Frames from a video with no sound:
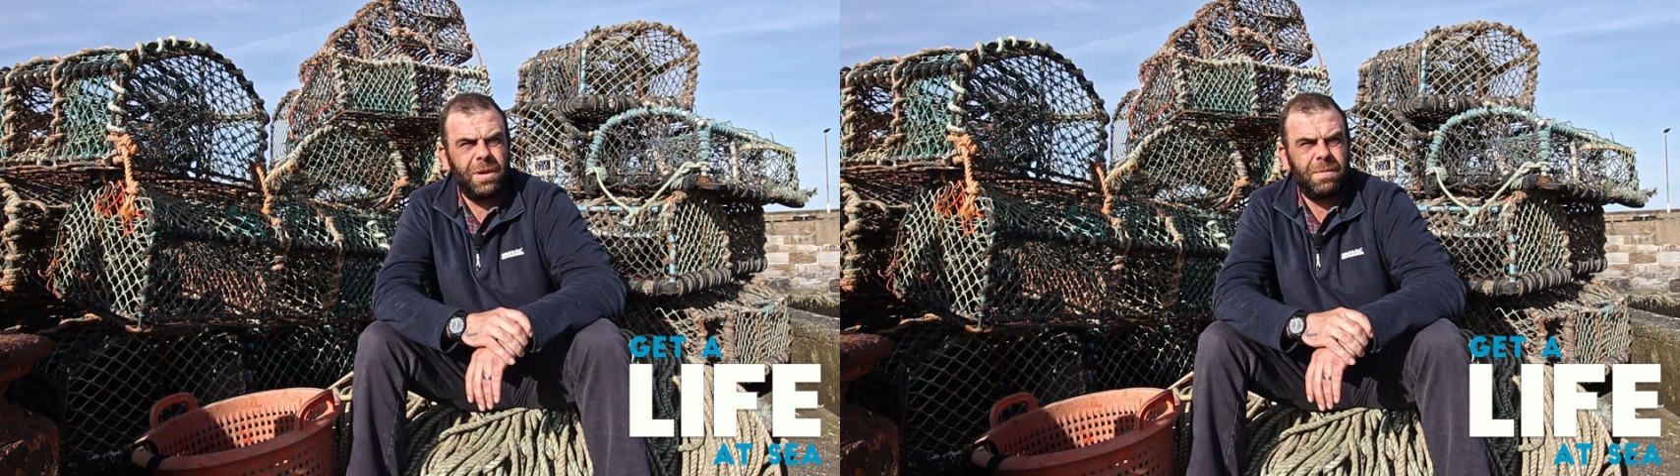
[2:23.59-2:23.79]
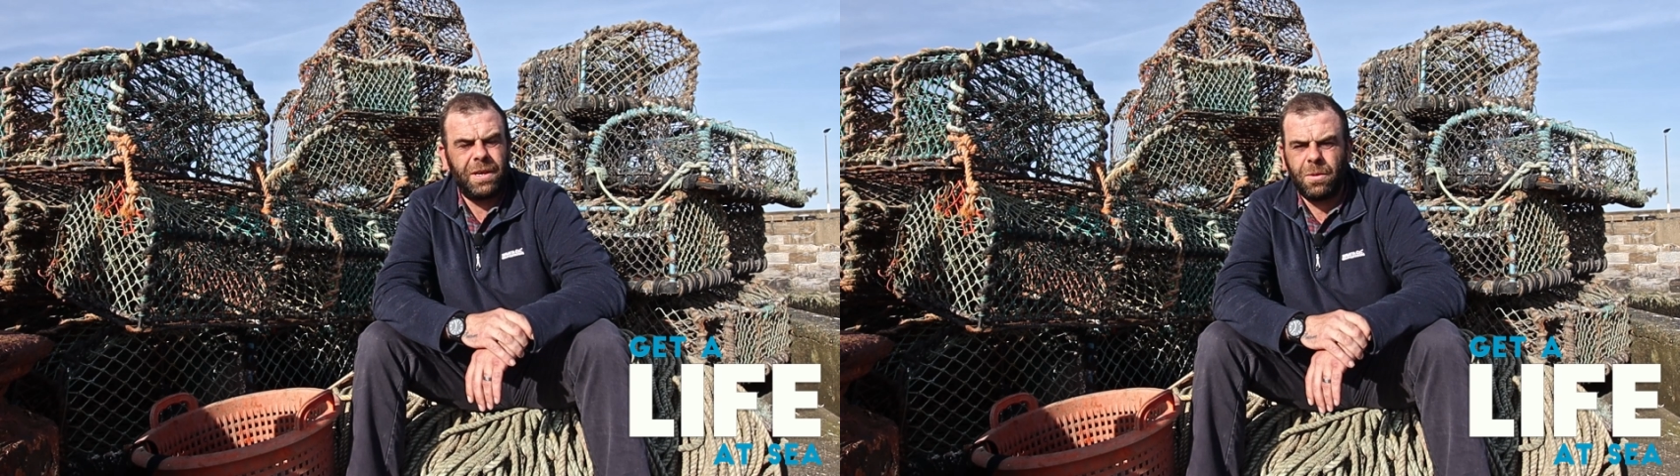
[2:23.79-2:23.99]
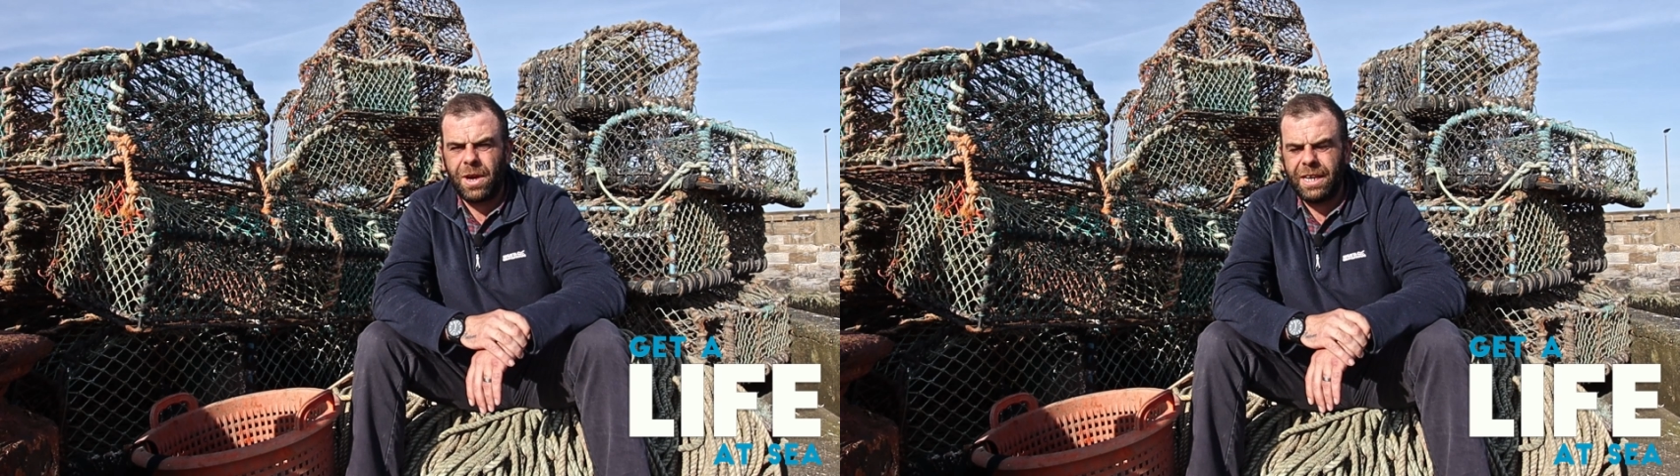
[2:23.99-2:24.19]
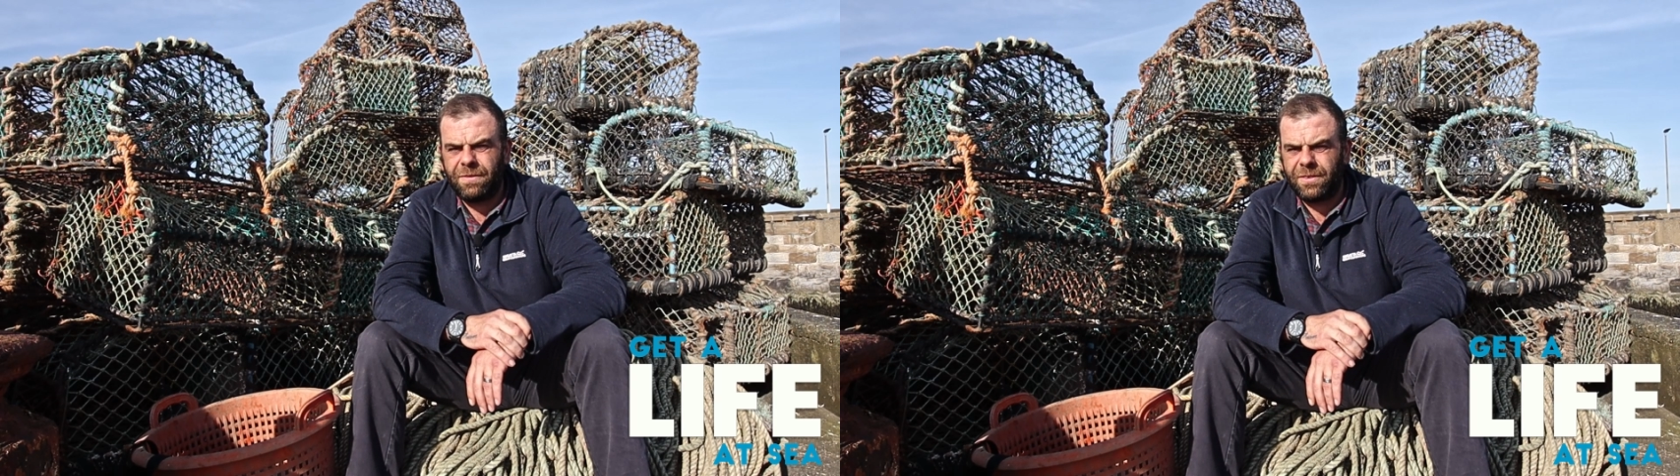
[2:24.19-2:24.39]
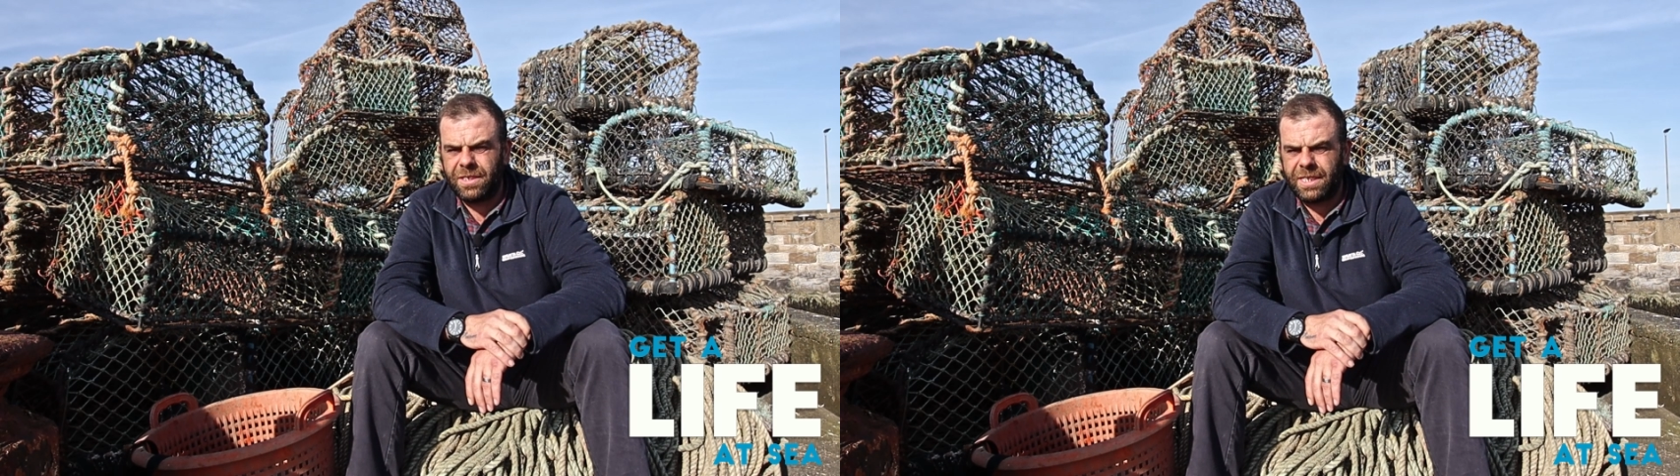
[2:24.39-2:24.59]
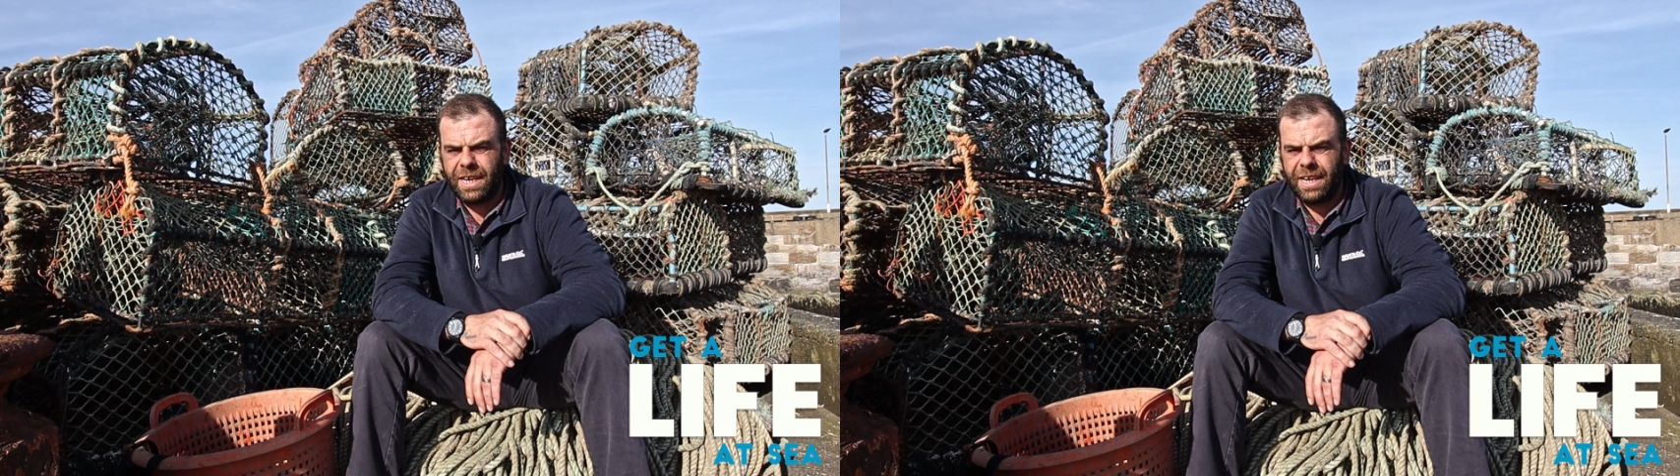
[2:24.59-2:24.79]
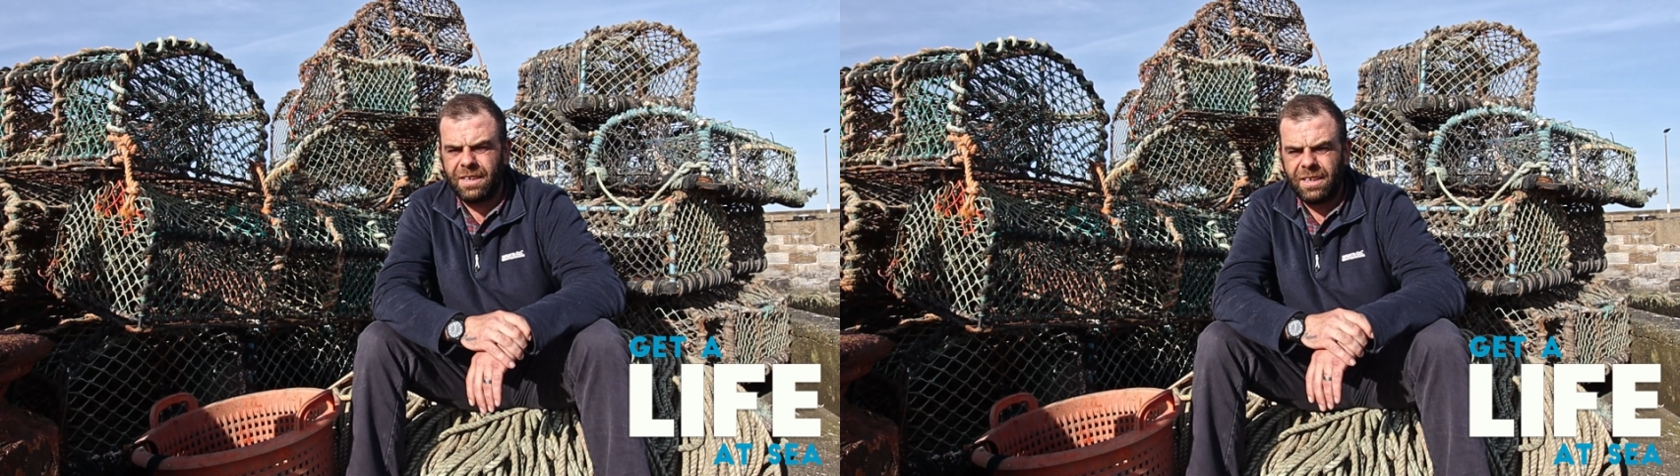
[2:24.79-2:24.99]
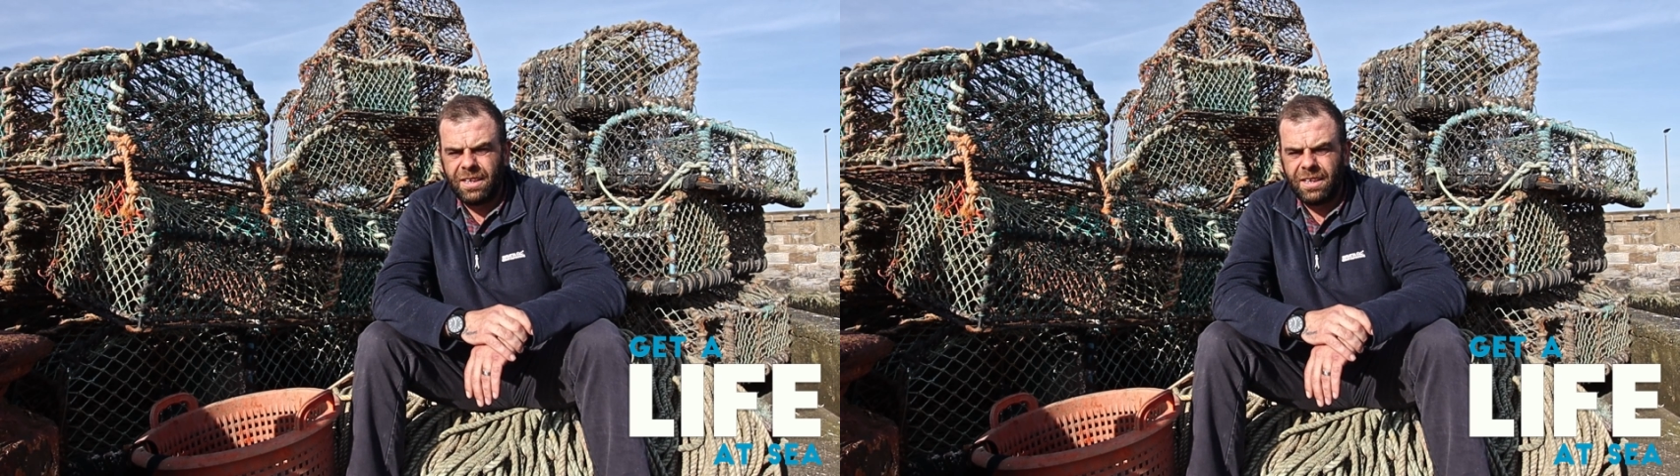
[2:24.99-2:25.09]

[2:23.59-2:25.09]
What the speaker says: maybe your wife and say,